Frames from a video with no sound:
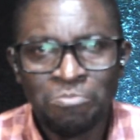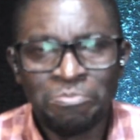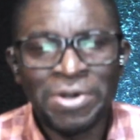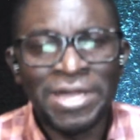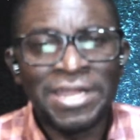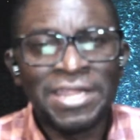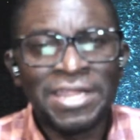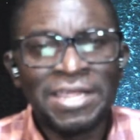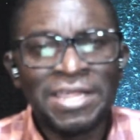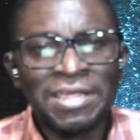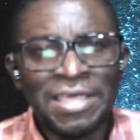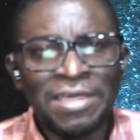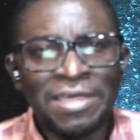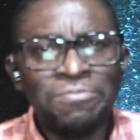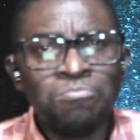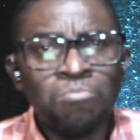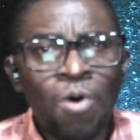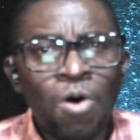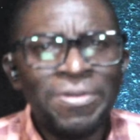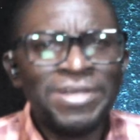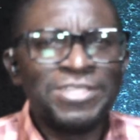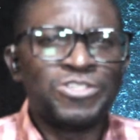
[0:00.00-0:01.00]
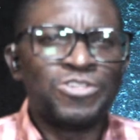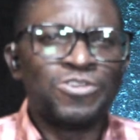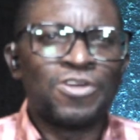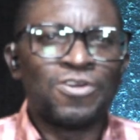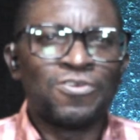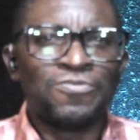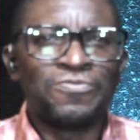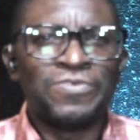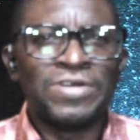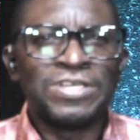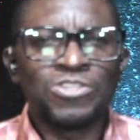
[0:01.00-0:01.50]
But the moment you
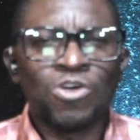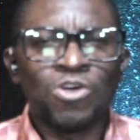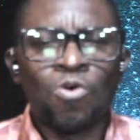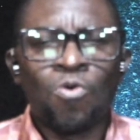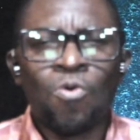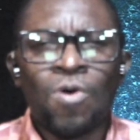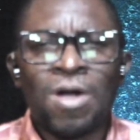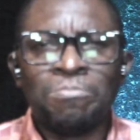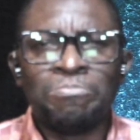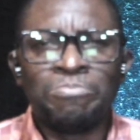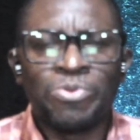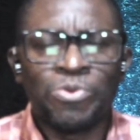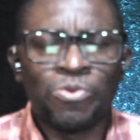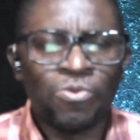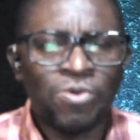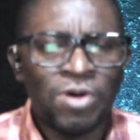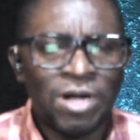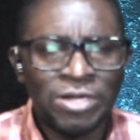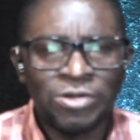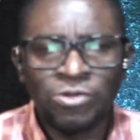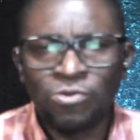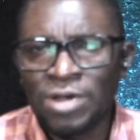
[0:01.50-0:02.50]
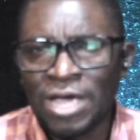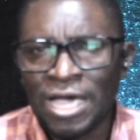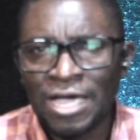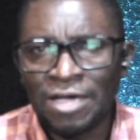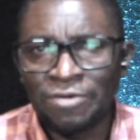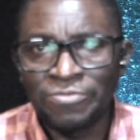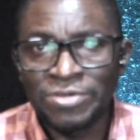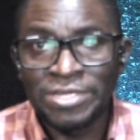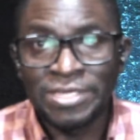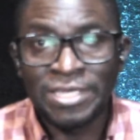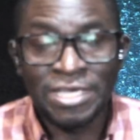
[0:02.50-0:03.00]
confess, oh, I'm poor, I don't
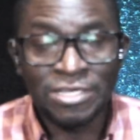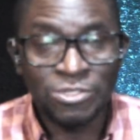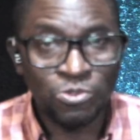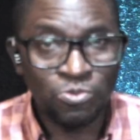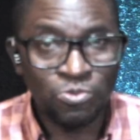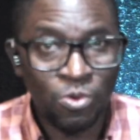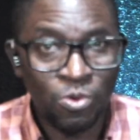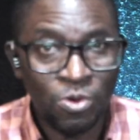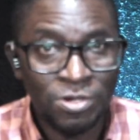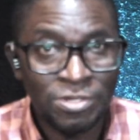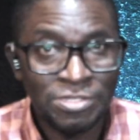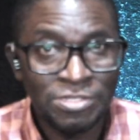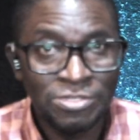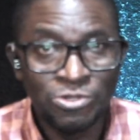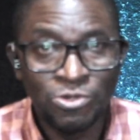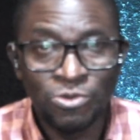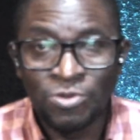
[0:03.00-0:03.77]
have it, guess what?